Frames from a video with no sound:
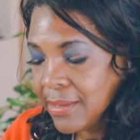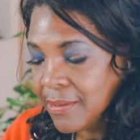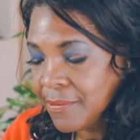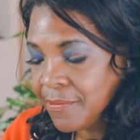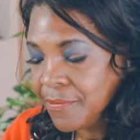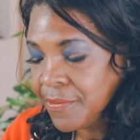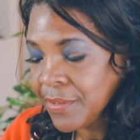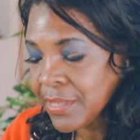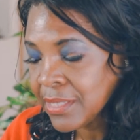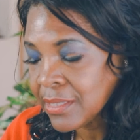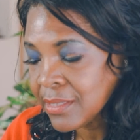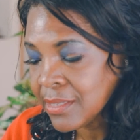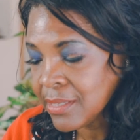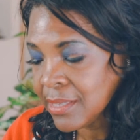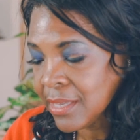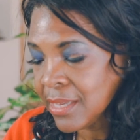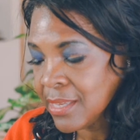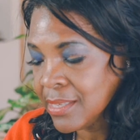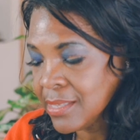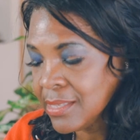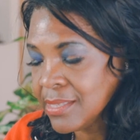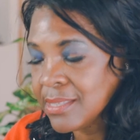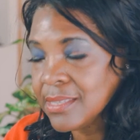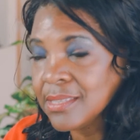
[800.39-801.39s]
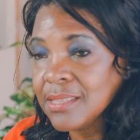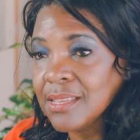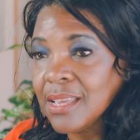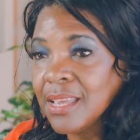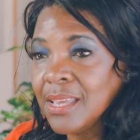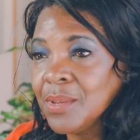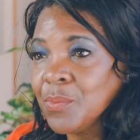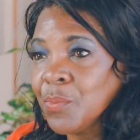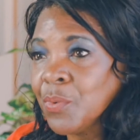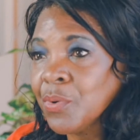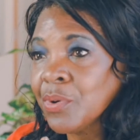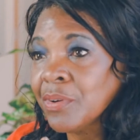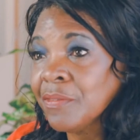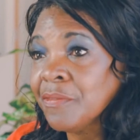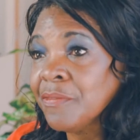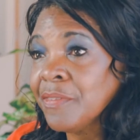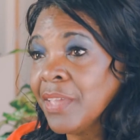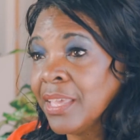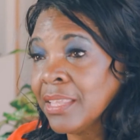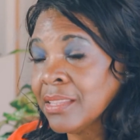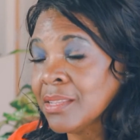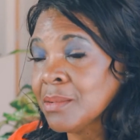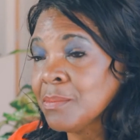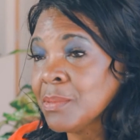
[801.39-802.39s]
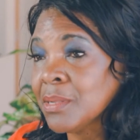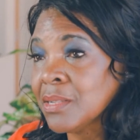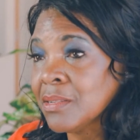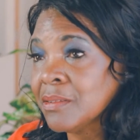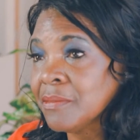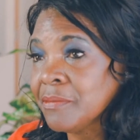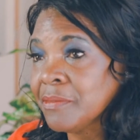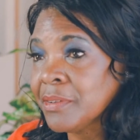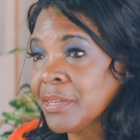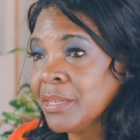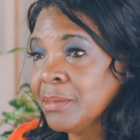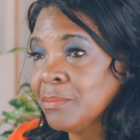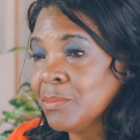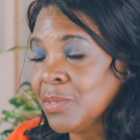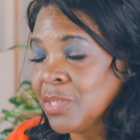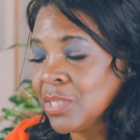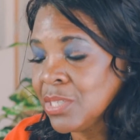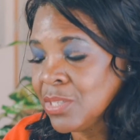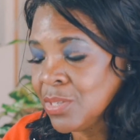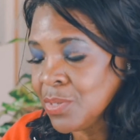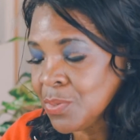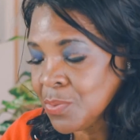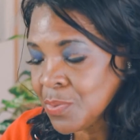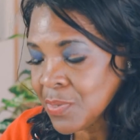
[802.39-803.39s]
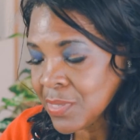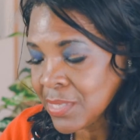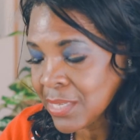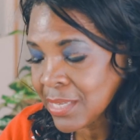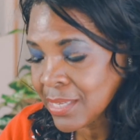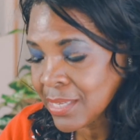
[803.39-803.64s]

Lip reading: fills us and we're available for him to use